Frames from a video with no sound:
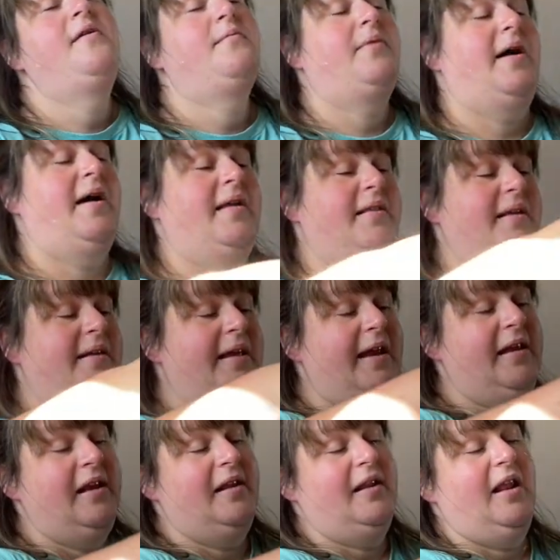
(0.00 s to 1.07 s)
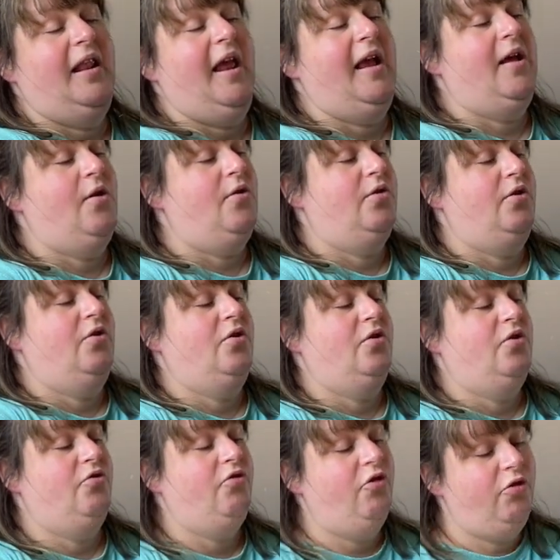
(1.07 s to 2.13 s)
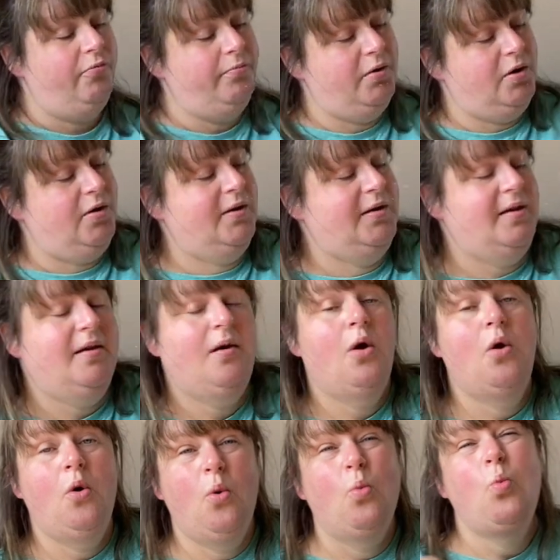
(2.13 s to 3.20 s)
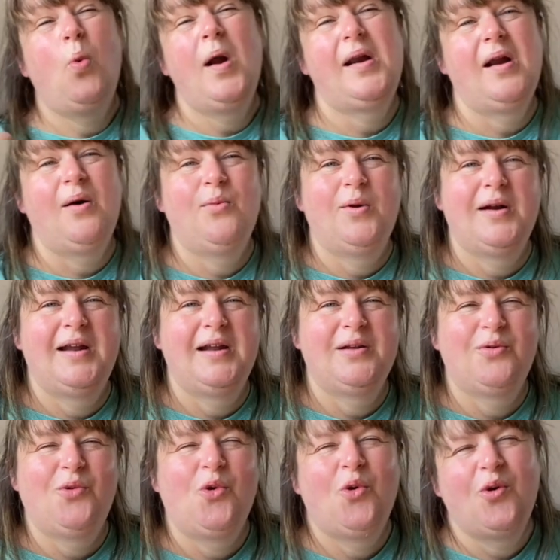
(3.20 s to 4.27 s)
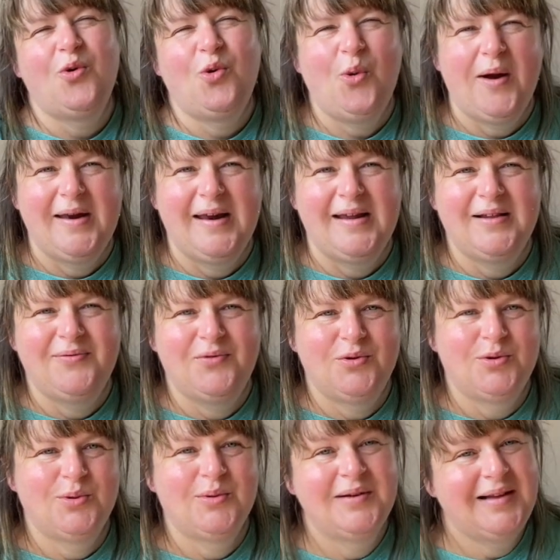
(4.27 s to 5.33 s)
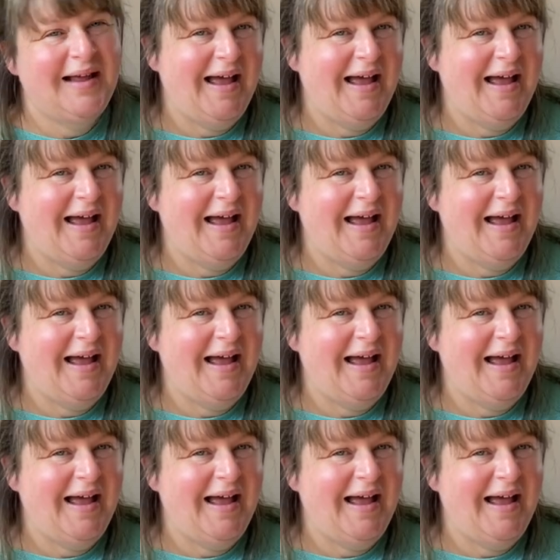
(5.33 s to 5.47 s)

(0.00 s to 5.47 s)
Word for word: but I decided to take it on to Rome because one, I wanted quite nice photos,